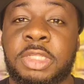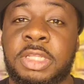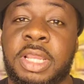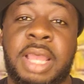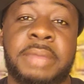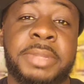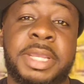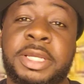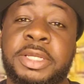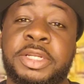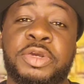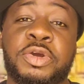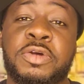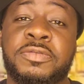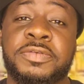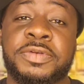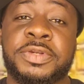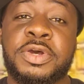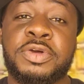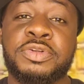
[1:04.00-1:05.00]
I'm not gonna go
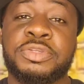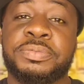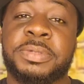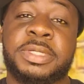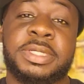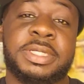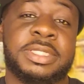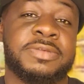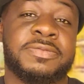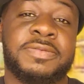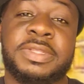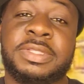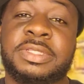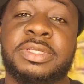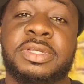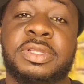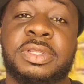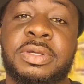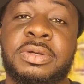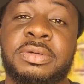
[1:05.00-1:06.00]
over notes because Aventus
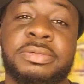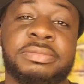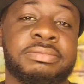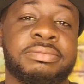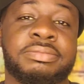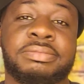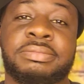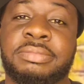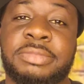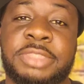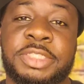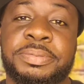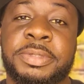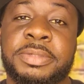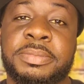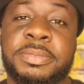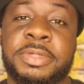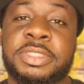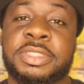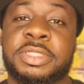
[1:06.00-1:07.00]
Cologne is pretty
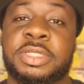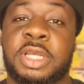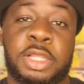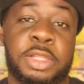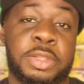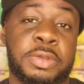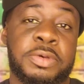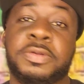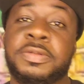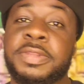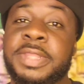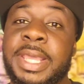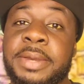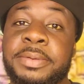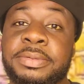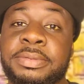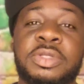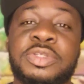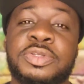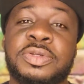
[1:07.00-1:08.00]
much a clone of that
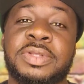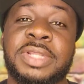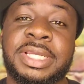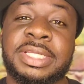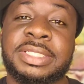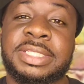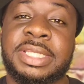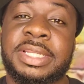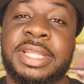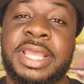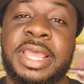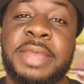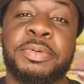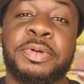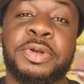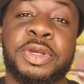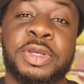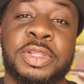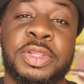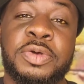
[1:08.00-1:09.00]
one. So like I said,
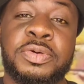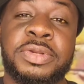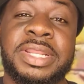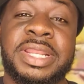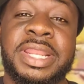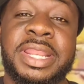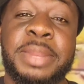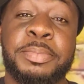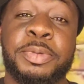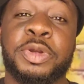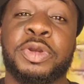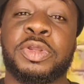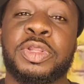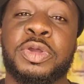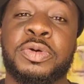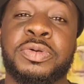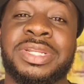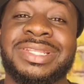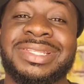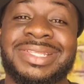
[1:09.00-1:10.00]
Emperor Cologne and Emperor
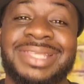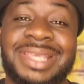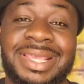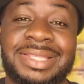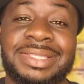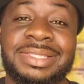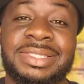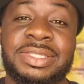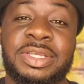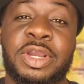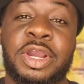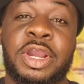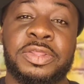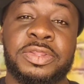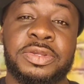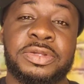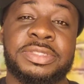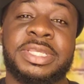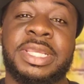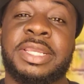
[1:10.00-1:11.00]
Cologne Intense are
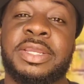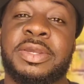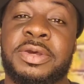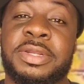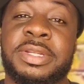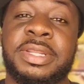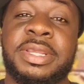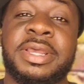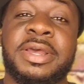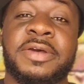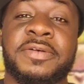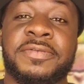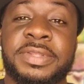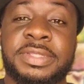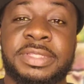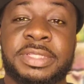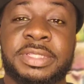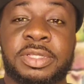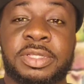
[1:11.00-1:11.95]
their take on Aventus